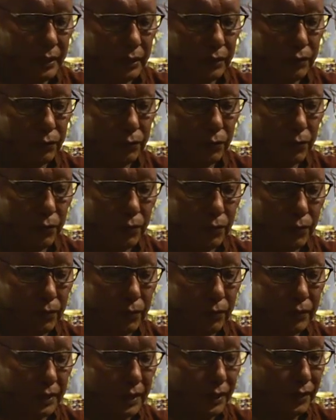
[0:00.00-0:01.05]
and so
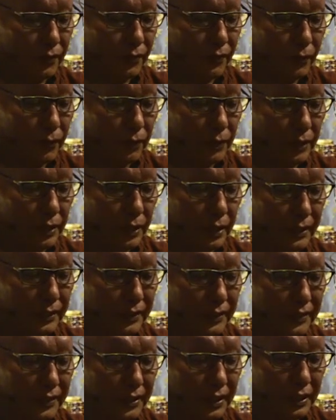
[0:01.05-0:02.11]
on and fully
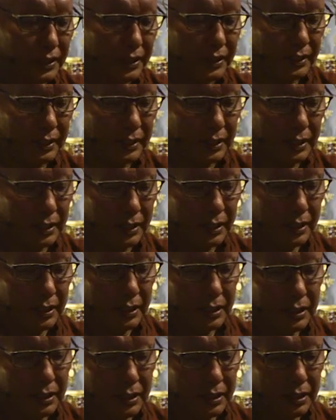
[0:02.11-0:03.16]
understanding
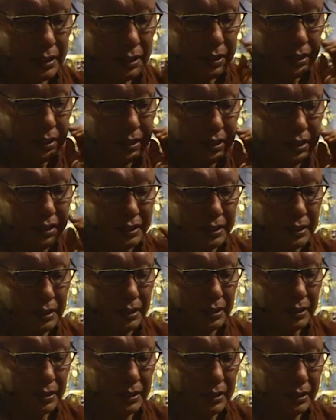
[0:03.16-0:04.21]
it
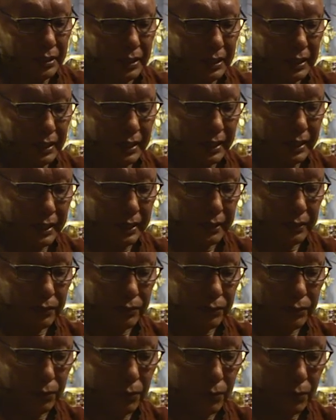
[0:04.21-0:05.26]
and
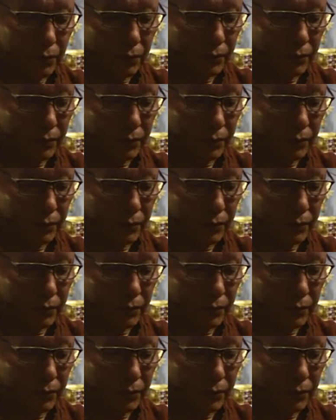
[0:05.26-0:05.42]
so